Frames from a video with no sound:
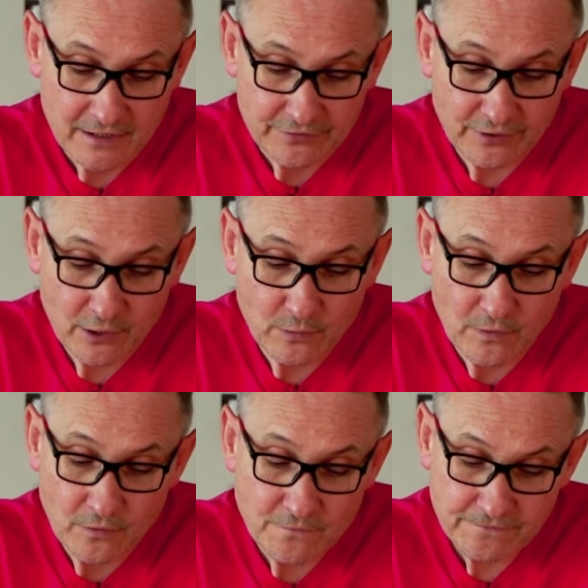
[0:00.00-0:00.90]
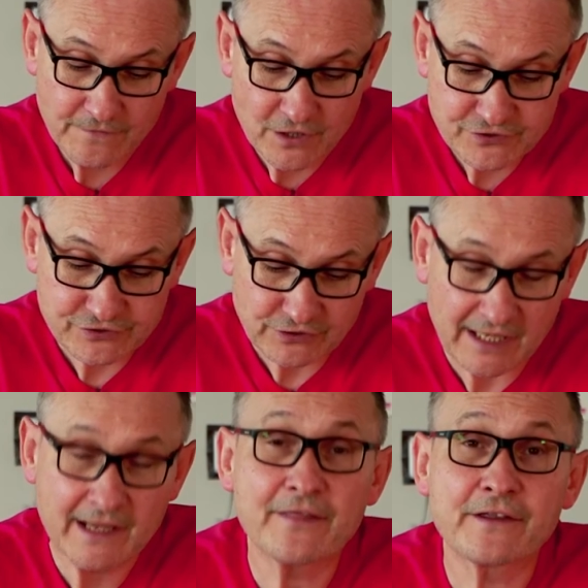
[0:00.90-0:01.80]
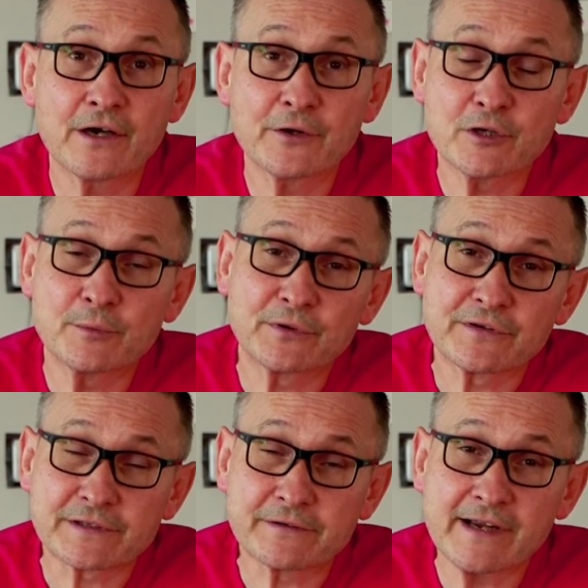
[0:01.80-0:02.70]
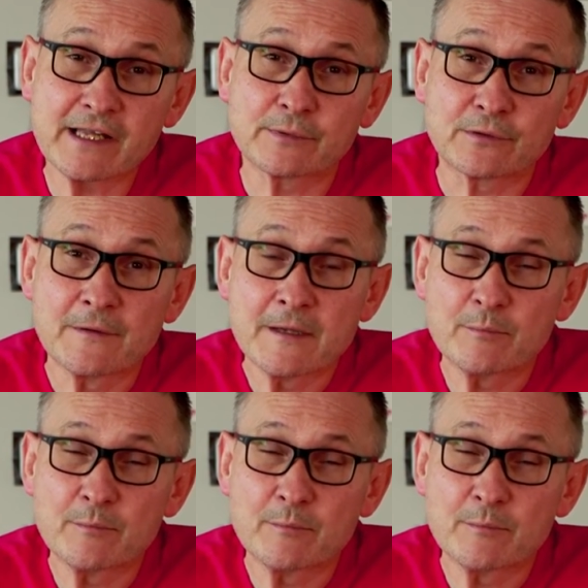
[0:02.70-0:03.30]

So unfortunately, the audiobook isn't available.